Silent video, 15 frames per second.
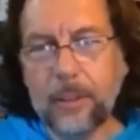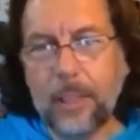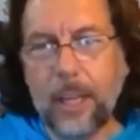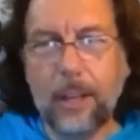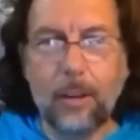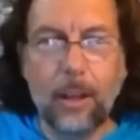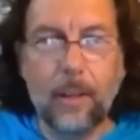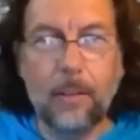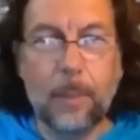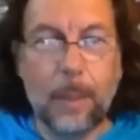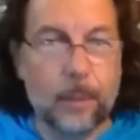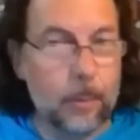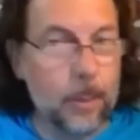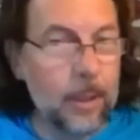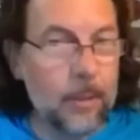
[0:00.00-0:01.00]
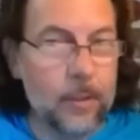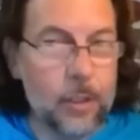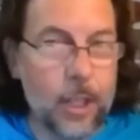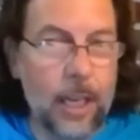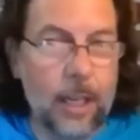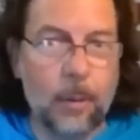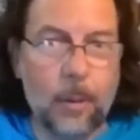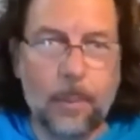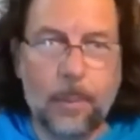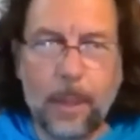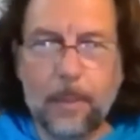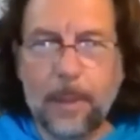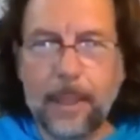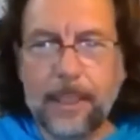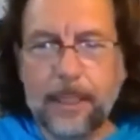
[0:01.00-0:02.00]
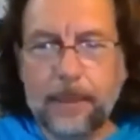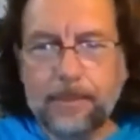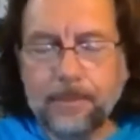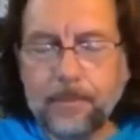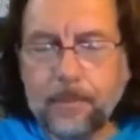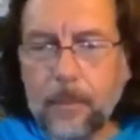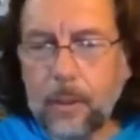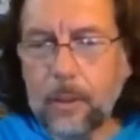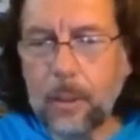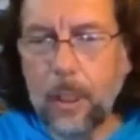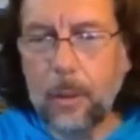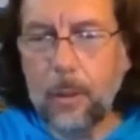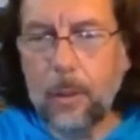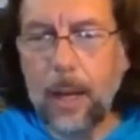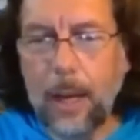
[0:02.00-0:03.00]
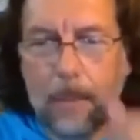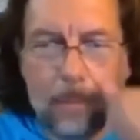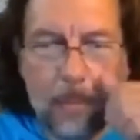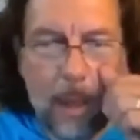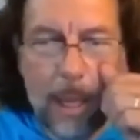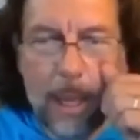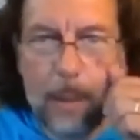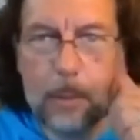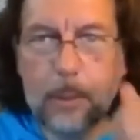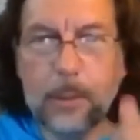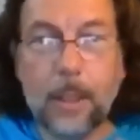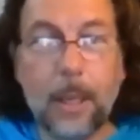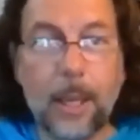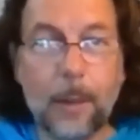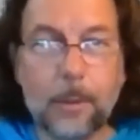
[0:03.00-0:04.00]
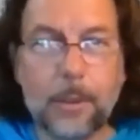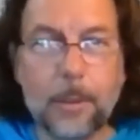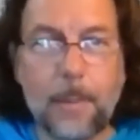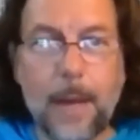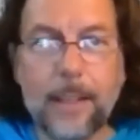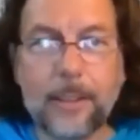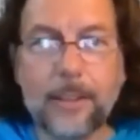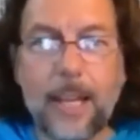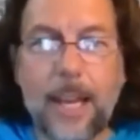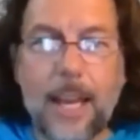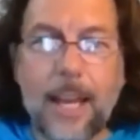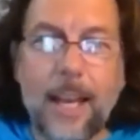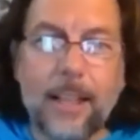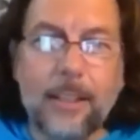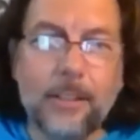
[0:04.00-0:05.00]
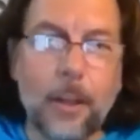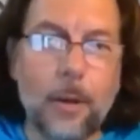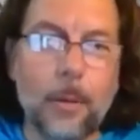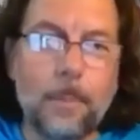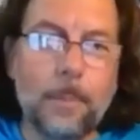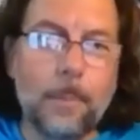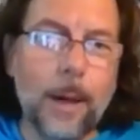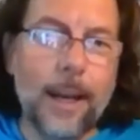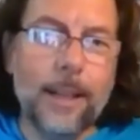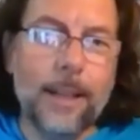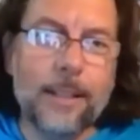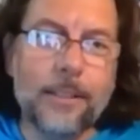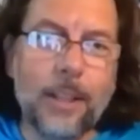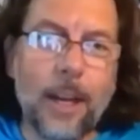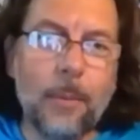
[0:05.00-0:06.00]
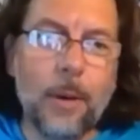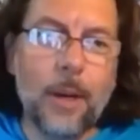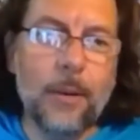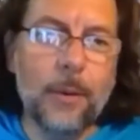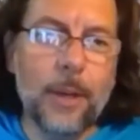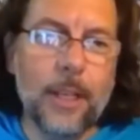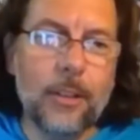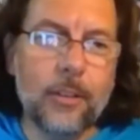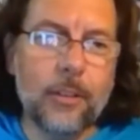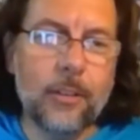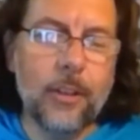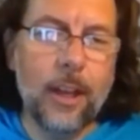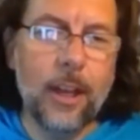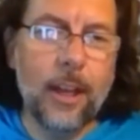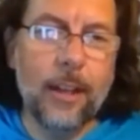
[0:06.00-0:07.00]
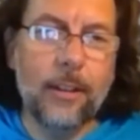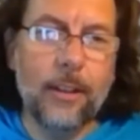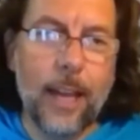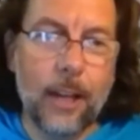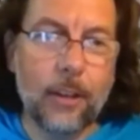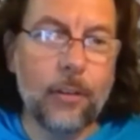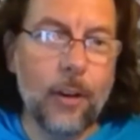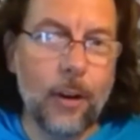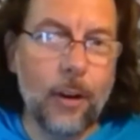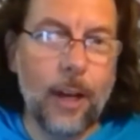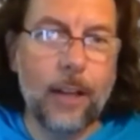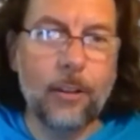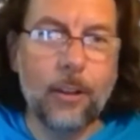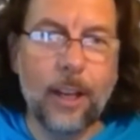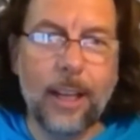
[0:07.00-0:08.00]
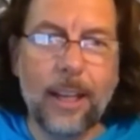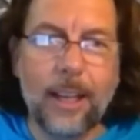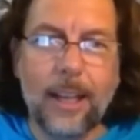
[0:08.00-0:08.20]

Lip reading: going all over the place. And we got a trailer we're pulling behind it. So it was a mess. So by the time we reached Nashville, actually,